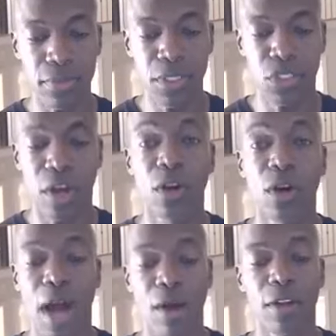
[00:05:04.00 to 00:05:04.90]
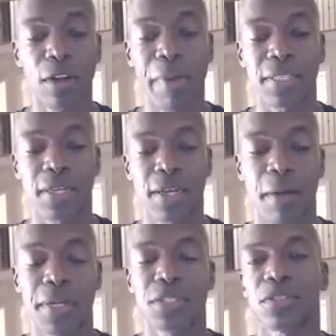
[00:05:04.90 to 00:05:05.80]
So I'll look back at the
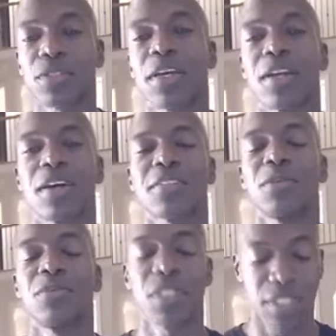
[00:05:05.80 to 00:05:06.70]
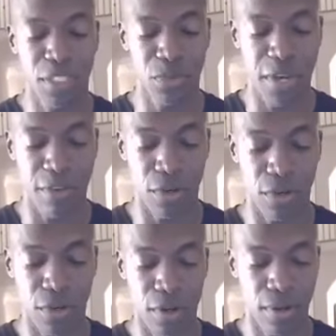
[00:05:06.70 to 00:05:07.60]
comments and I'll see what cities we have on
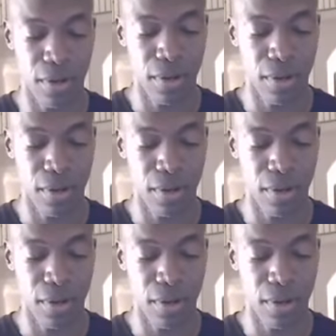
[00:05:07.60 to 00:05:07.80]
the call.